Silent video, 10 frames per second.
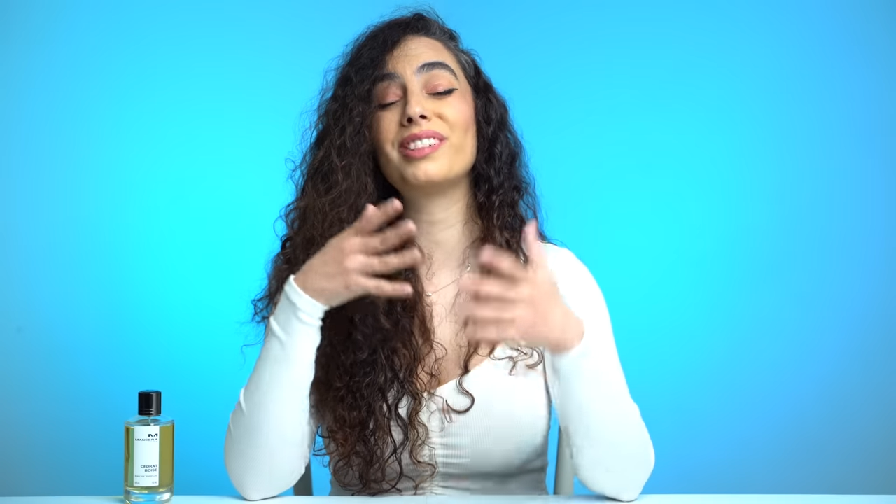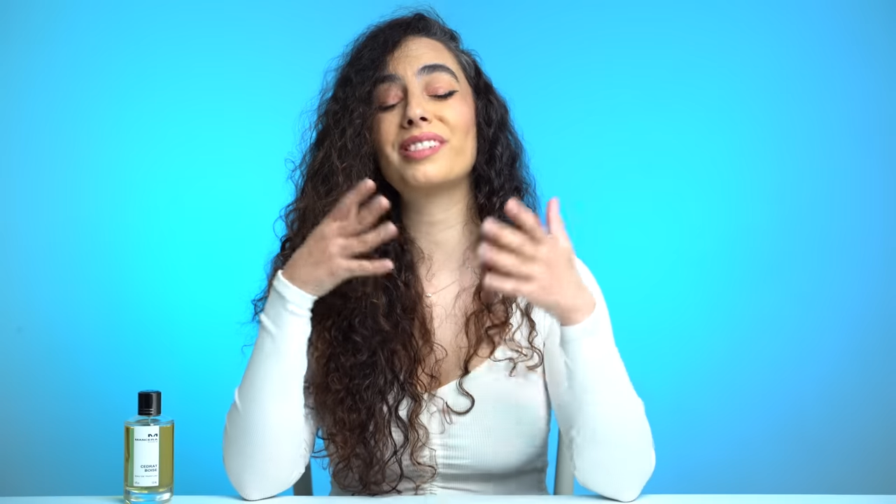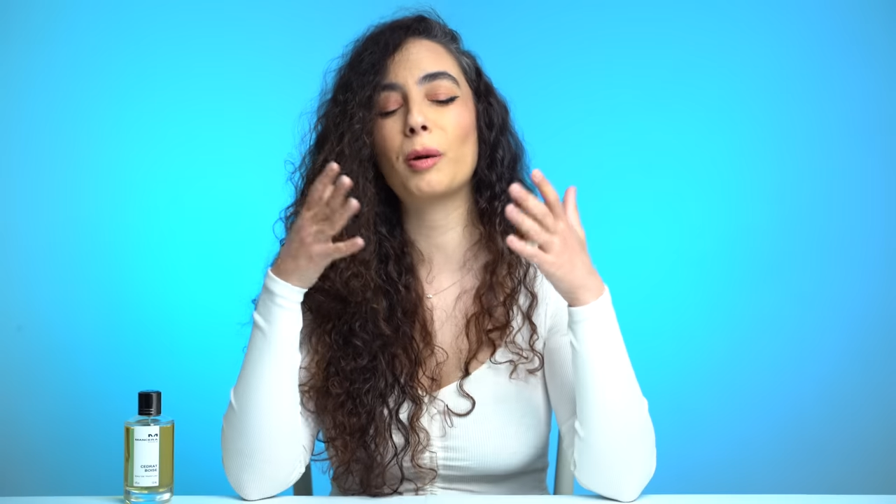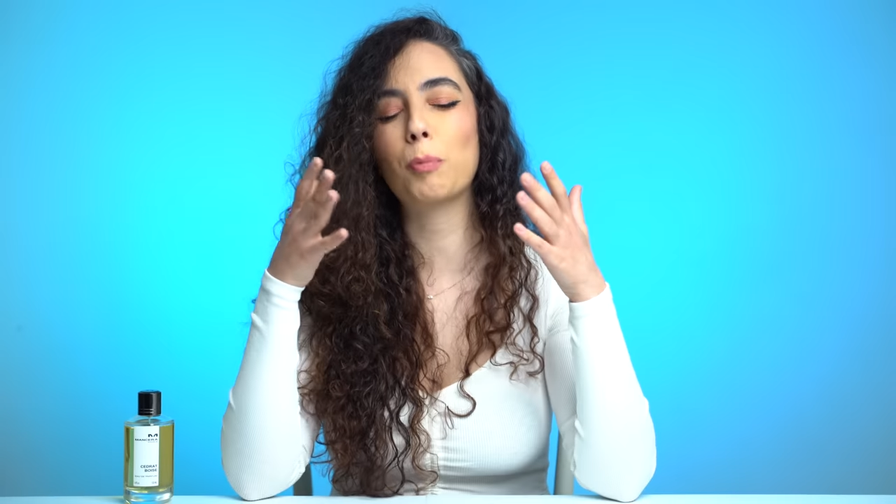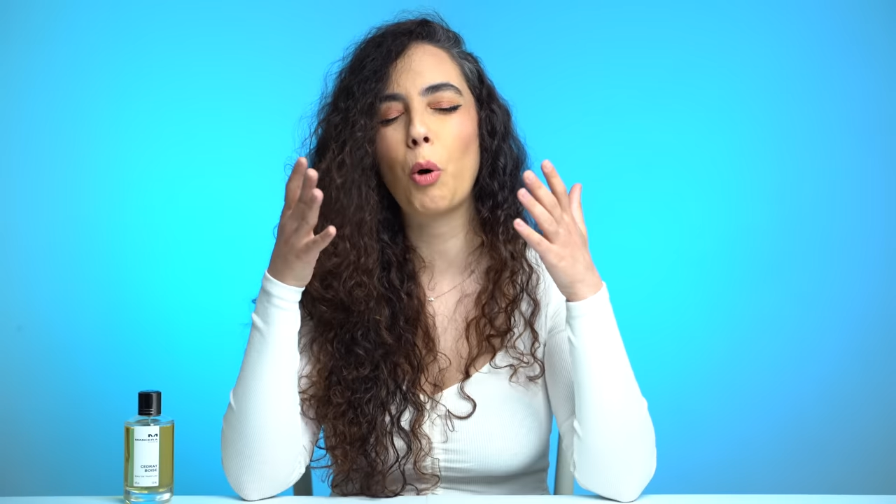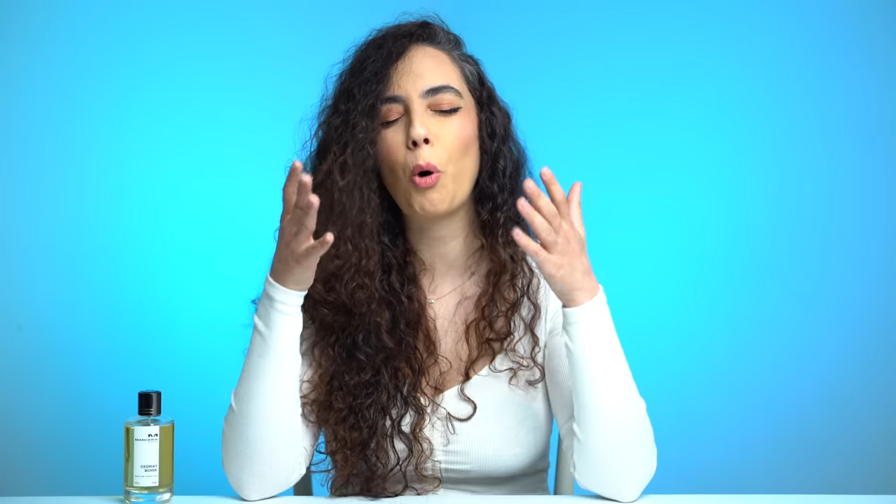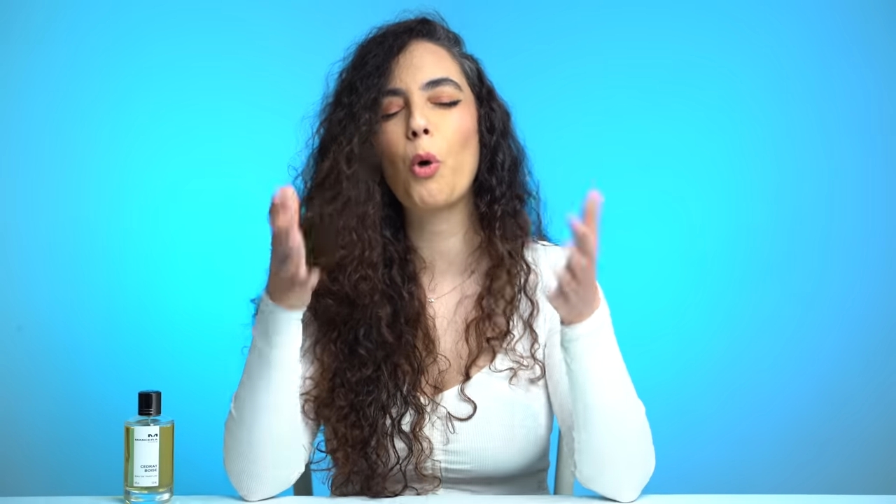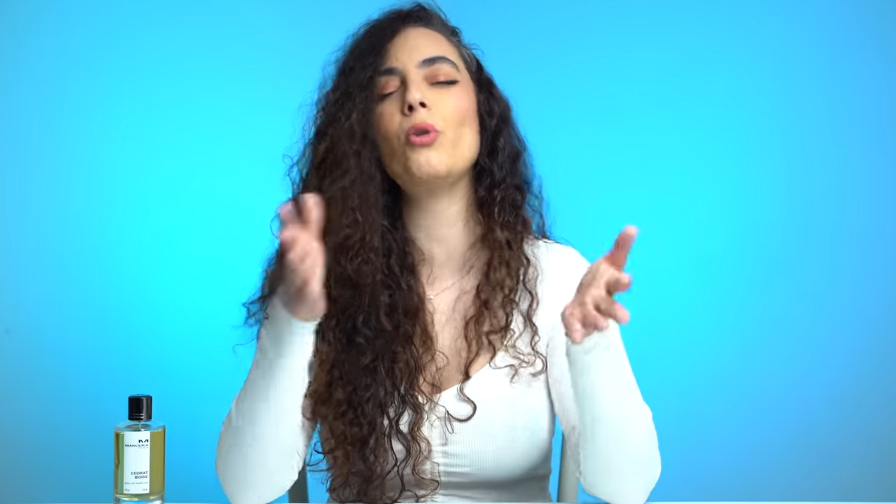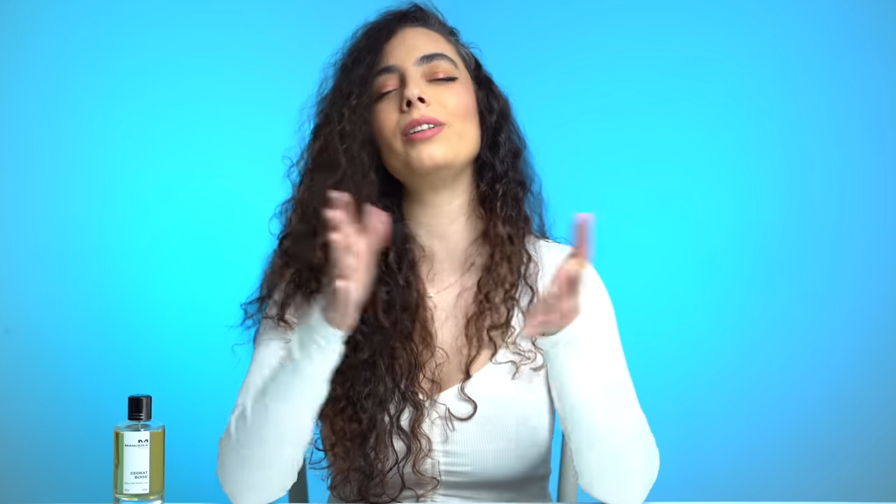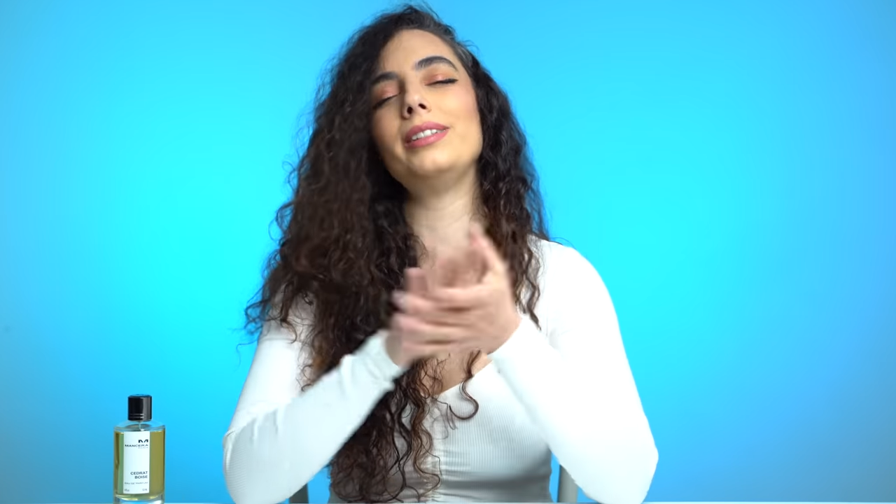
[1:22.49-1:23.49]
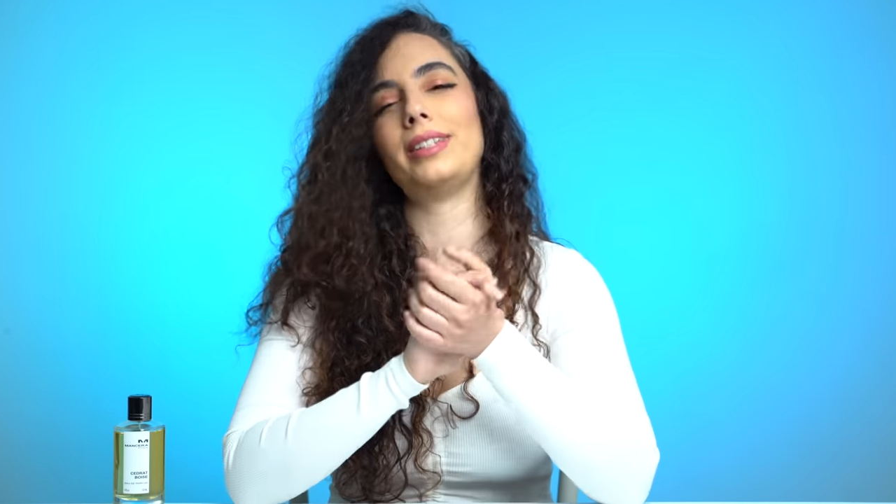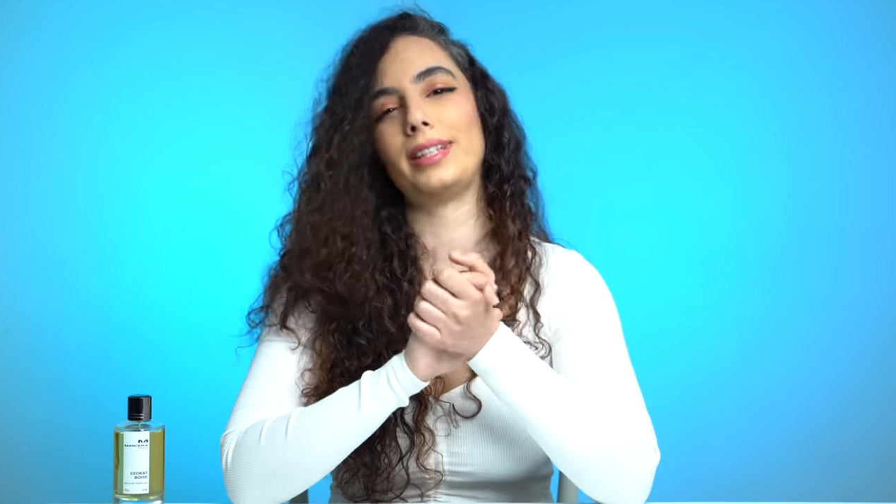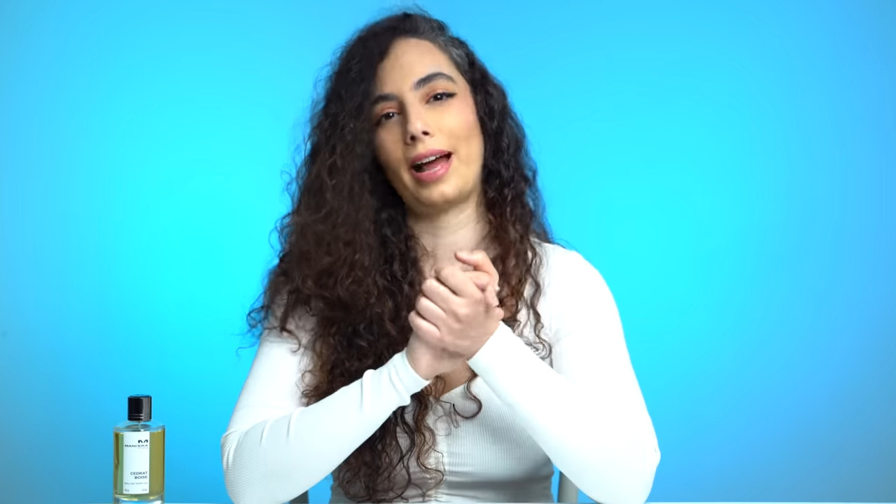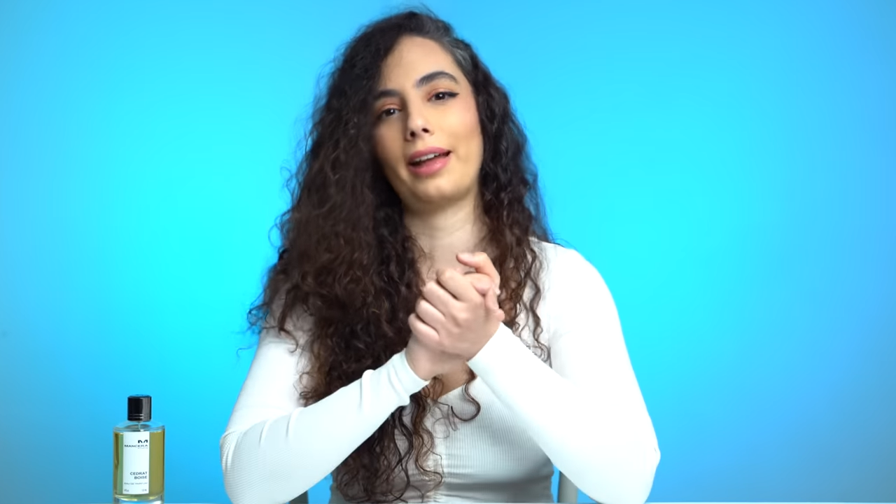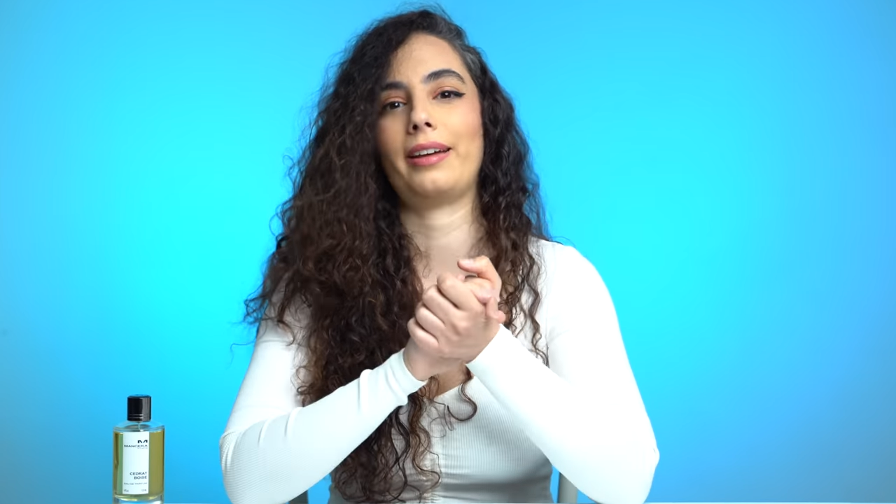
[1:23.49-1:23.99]

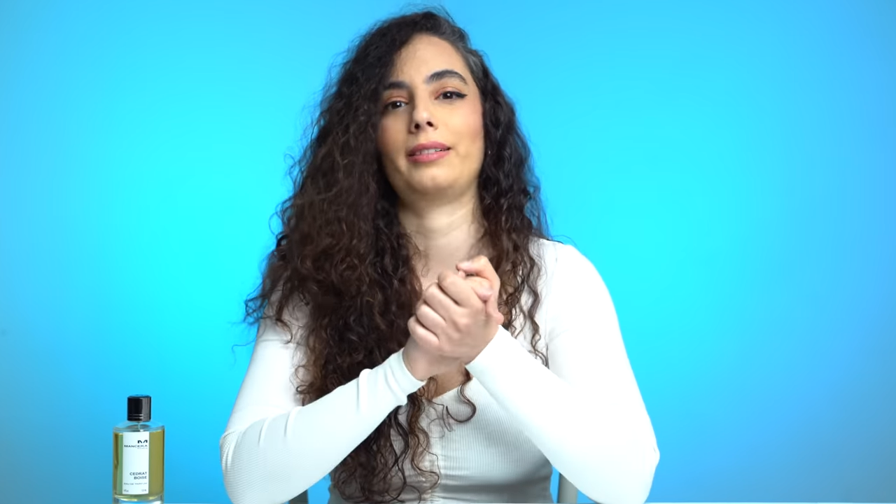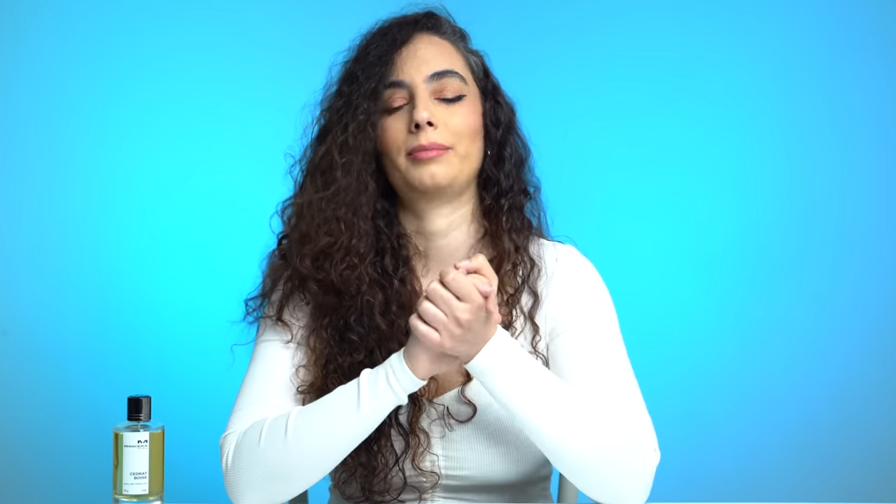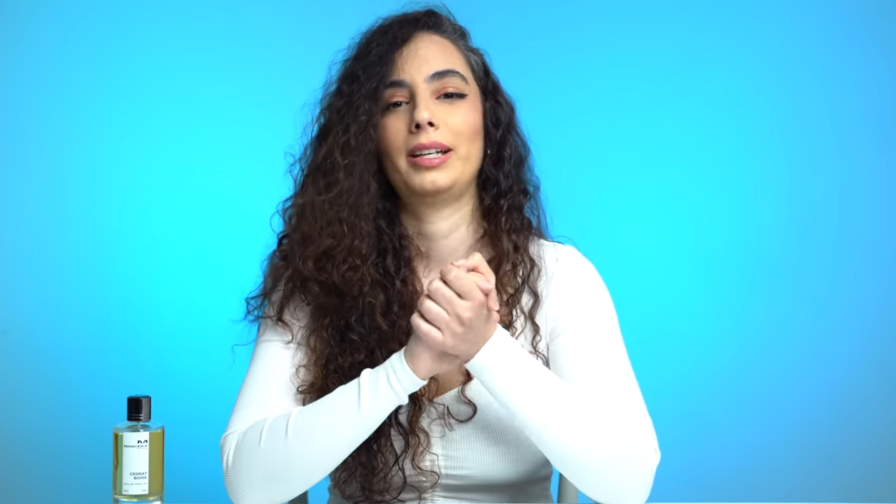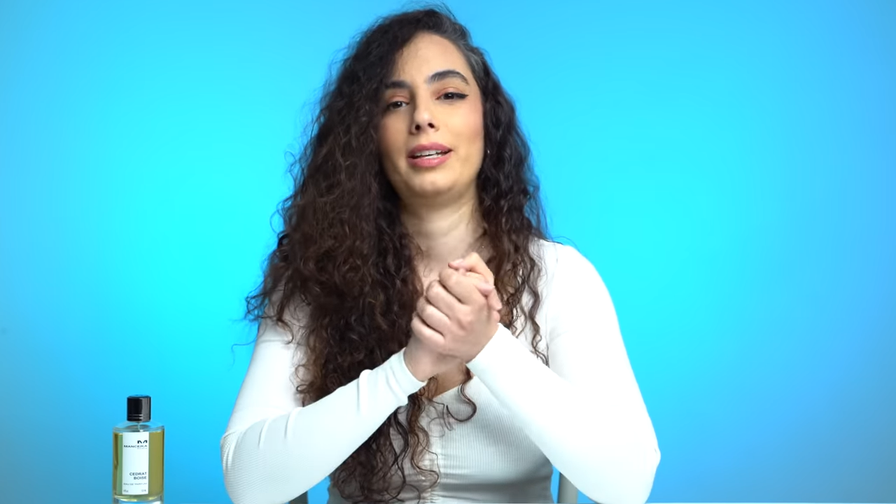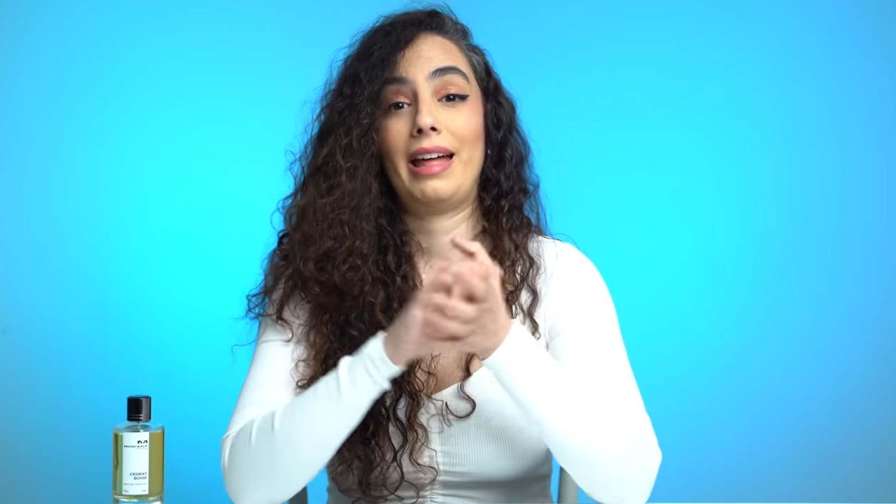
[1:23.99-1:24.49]
disappointed I am